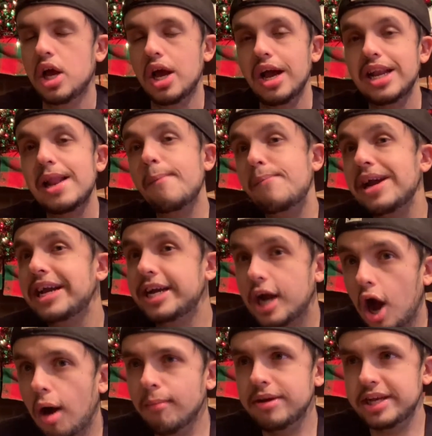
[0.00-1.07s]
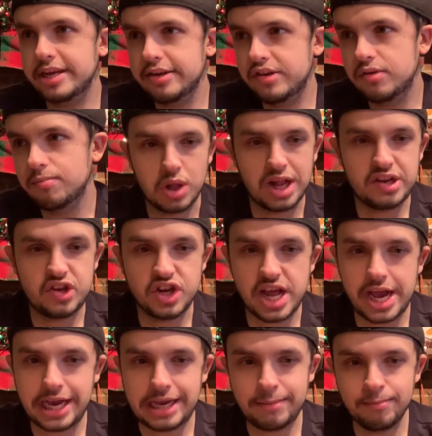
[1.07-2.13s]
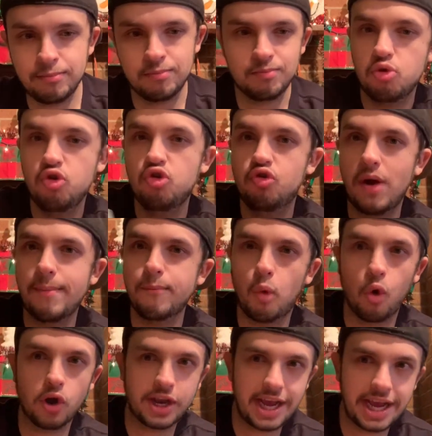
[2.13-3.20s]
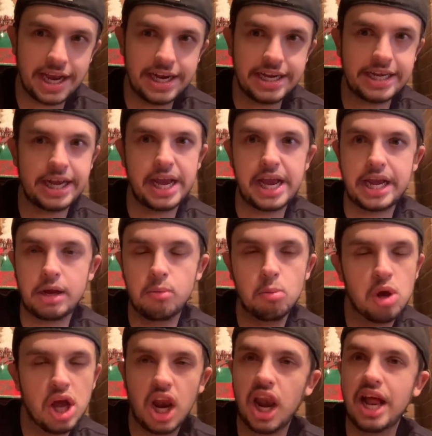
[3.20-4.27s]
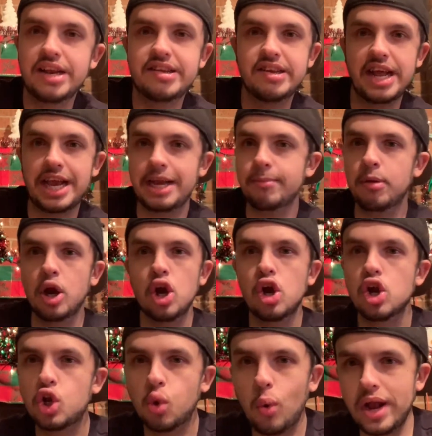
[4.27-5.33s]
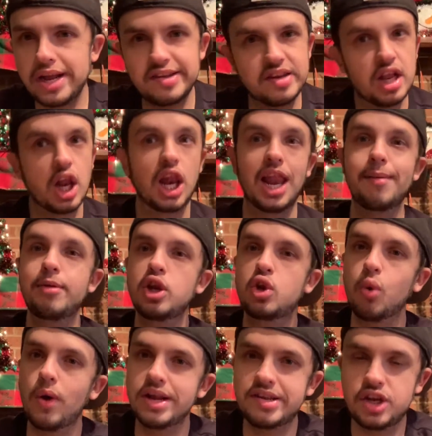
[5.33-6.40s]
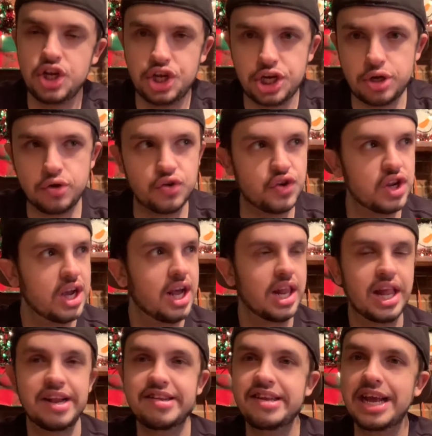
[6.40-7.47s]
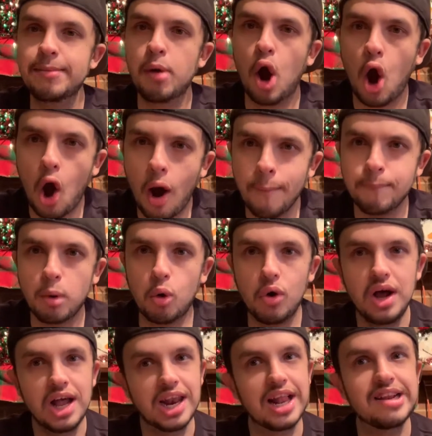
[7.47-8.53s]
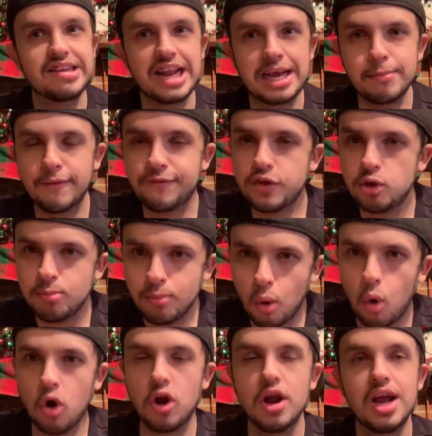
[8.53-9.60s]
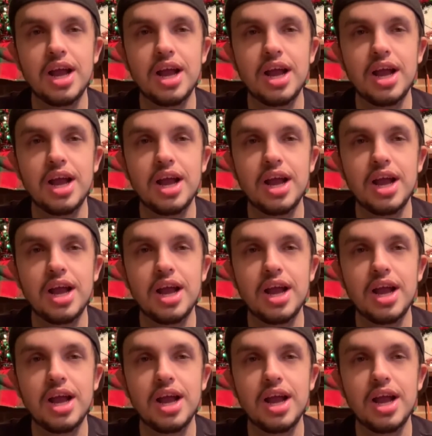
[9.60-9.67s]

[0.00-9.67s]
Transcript: The big companies, let's name Dripmore, Candy King, let's name Twist, Lemon Twist Juice, let's name Humble, let's name a few more.